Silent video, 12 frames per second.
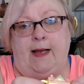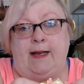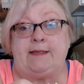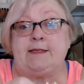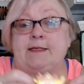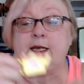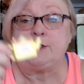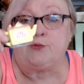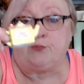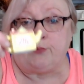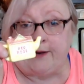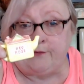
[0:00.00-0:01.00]
It says
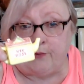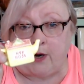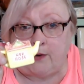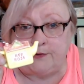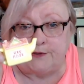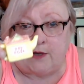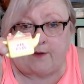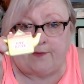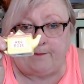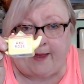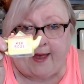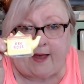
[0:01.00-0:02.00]
Red Rose on the
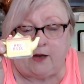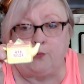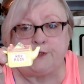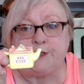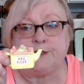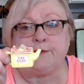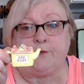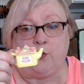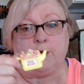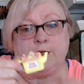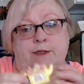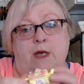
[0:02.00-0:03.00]
back, which is, of
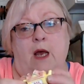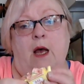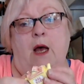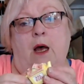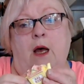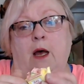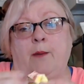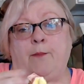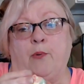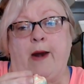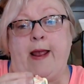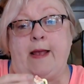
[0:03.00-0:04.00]
course, uh, a
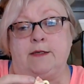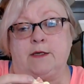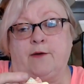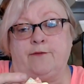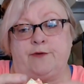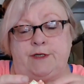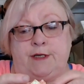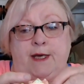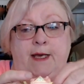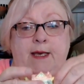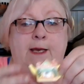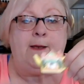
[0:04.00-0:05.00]
brand of
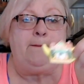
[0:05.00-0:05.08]
tea.